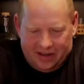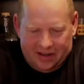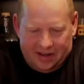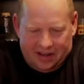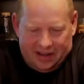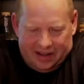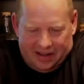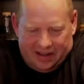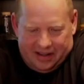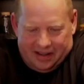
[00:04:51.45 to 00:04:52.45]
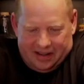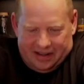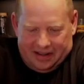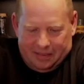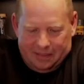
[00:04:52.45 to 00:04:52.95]

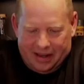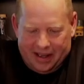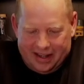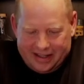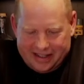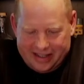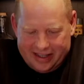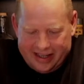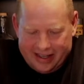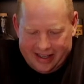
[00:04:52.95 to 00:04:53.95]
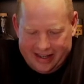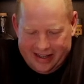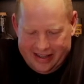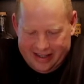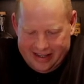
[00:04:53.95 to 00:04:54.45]
Oh. My
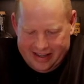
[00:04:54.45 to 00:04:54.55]
God.